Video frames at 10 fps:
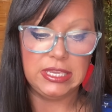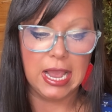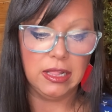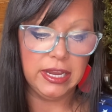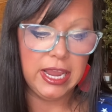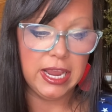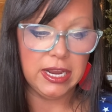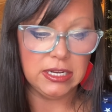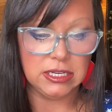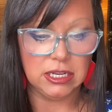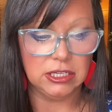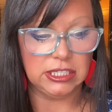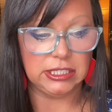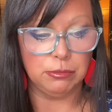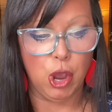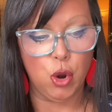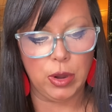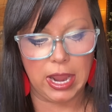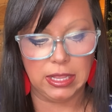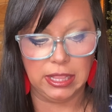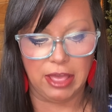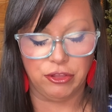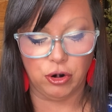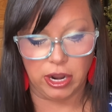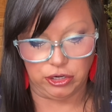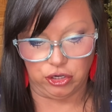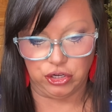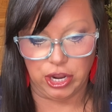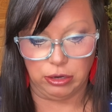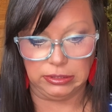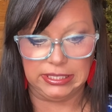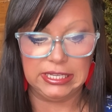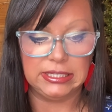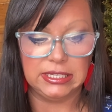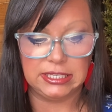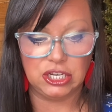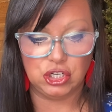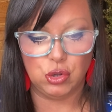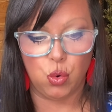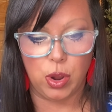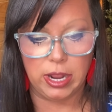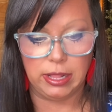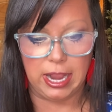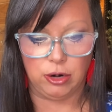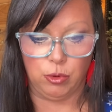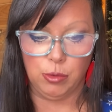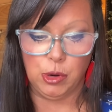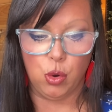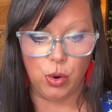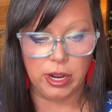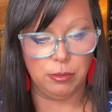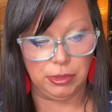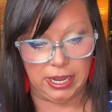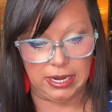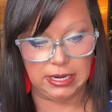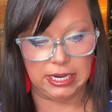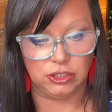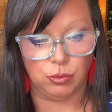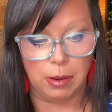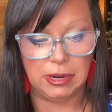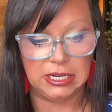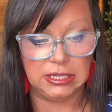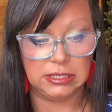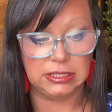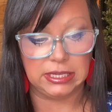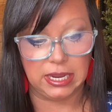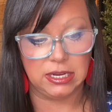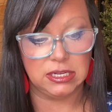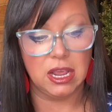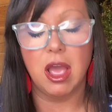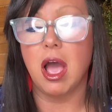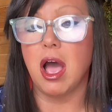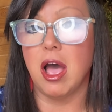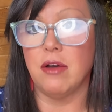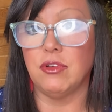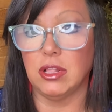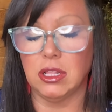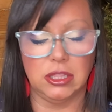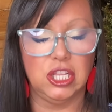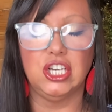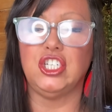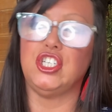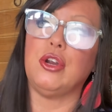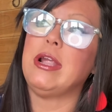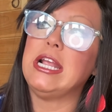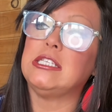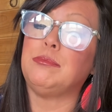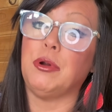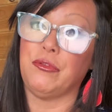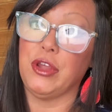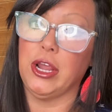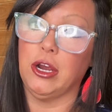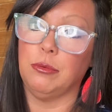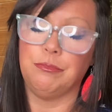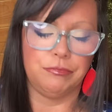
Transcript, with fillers: delicate smoke and leather undertones, this essential oil and aroma oil blend is reminiscent of luxurious perfume.